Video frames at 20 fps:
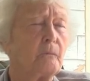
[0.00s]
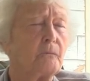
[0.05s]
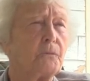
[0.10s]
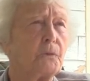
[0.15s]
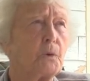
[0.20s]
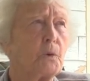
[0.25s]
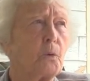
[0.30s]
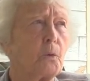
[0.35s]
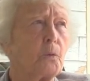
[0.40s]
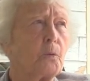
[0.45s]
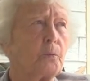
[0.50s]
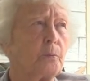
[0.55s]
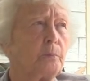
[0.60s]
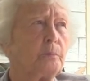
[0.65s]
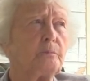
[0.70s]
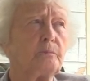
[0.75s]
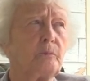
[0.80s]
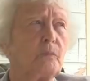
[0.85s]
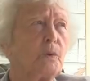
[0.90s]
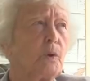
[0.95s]
for,
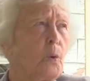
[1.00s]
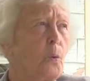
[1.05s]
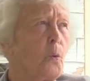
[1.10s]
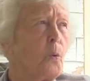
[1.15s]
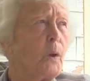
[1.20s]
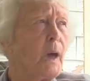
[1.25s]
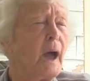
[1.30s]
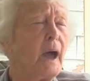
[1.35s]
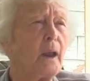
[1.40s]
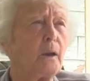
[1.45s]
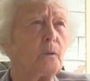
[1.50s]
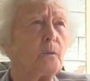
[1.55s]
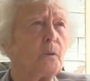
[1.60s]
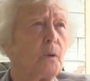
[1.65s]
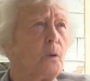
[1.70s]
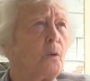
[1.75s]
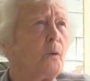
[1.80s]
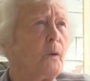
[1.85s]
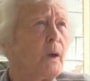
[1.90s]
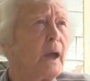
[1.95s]
Lord, I don't
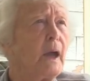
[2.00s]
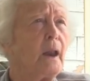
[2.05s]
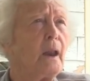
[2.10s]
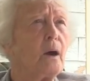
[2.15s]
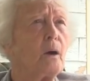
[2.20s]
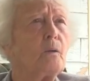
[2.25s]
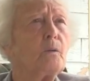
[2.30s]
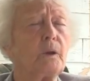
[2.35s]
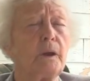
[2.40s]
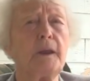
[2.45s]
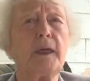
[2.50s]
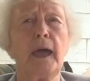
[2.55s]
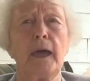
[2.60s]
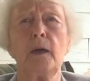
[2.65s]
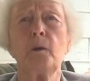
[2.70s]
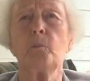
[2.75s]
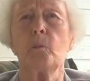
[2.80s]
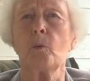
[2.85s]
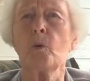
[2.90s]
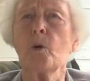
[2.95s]
know how long, and
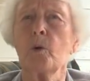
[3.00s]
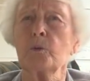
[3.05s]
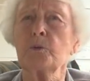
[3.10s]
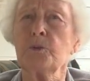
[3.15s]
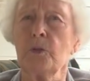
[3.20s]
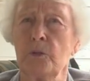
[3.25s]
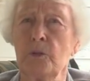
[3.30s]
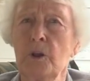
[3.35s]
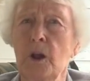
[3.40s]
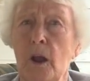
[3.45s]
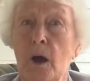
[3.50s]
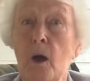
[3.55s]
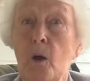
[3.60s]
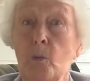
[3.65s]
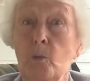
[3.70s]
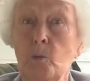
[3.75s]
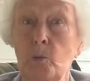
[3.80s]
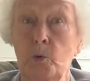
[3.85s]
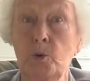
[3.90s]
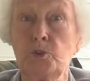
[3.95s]
Dad worked in the
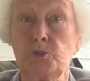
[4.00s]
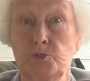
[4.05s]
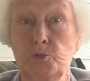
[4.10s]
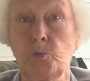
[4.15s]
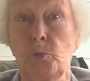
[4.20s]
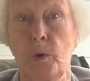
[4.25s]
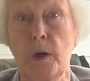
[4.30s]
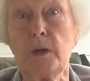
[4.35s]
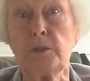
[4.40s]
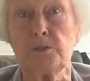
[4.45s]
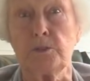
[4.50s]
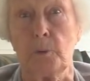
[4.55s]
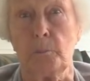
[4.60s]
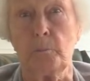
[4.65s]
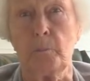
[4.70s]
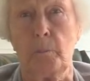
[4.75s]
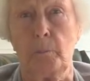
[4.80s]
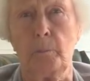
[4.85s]
logwoods with them.